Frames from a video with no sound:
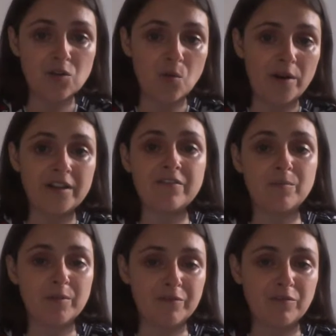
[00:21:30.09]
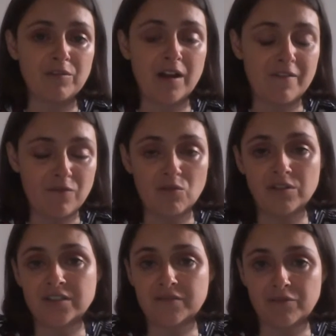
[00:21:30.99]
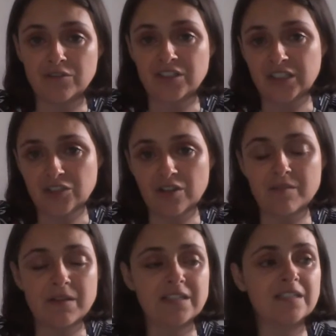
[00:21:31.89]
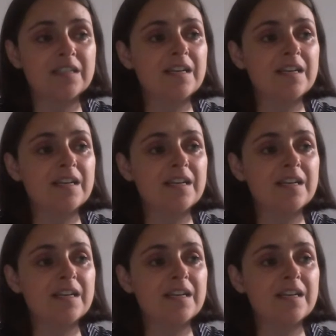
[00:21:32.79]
quoting from a forged fraudulent document?